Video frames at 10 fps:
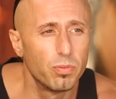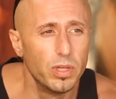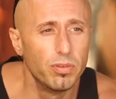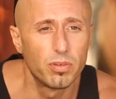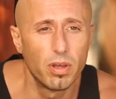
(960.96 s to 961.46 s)
just
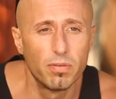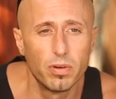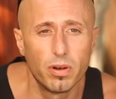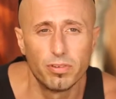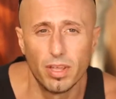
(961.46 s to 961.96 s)

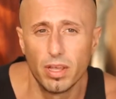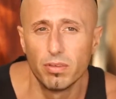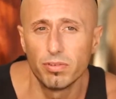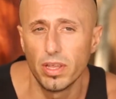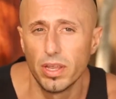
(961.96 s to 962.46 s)
rediscovered
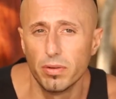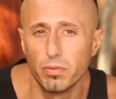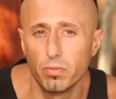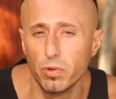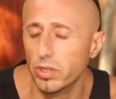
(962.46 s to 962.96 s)
ourselves
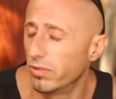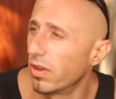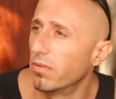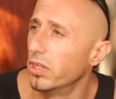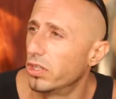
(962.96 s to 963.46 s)
and
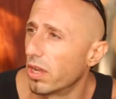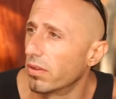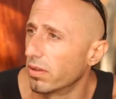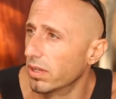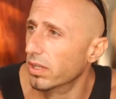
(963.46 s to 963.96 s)
rediscovered each
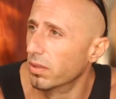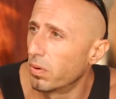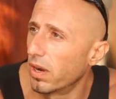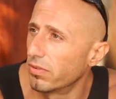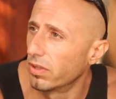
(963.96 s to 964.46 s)
other in the
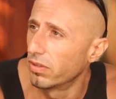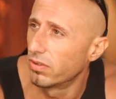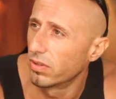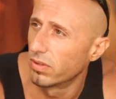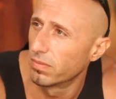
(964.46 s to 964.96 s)
process.